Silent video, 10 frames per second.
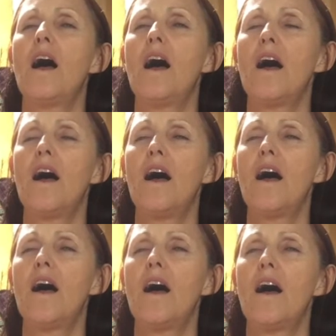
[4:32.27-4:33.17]

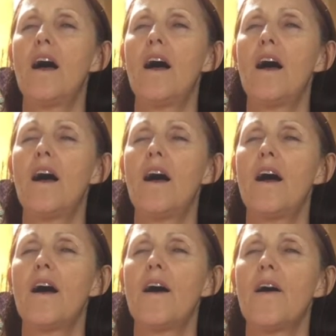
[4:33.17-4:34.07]

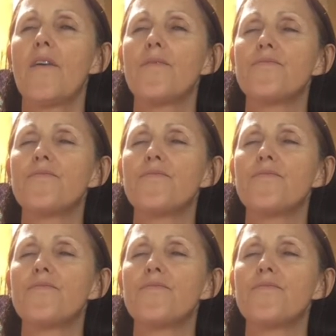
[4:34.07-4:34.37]
(silence)